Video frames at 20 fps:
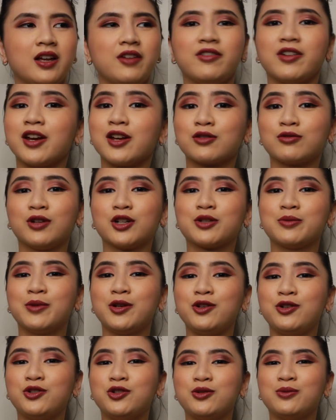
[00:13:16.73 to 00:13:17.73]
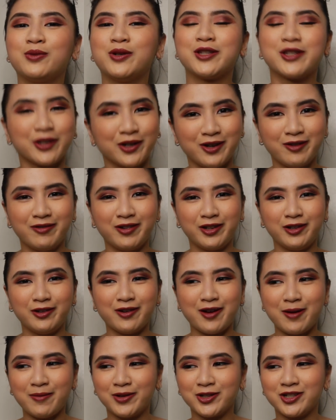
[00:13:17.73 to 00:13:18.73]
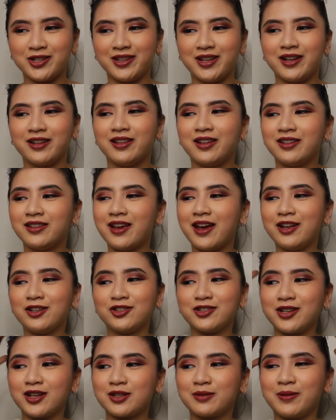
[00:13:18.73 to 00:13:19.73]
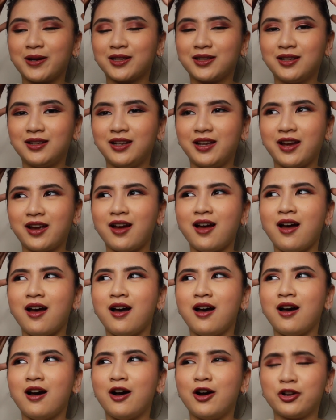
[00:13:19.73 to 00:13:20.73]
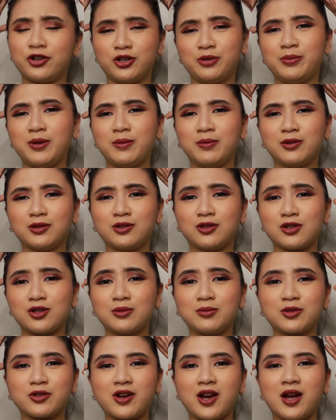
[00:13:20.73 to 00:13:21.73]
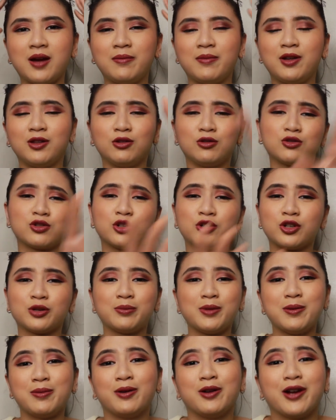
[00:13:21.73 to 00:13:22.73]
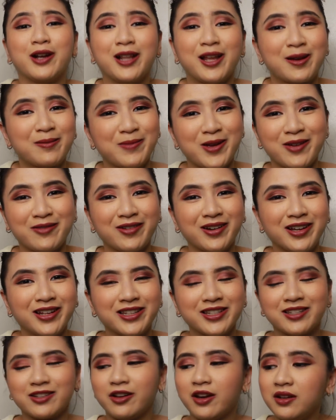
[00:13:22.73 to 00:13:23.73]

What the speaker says: If you guys watch my YouTube monthly video, I mentioned there that I just expected like 100 people to subscribe, and those 100 people are like my friends.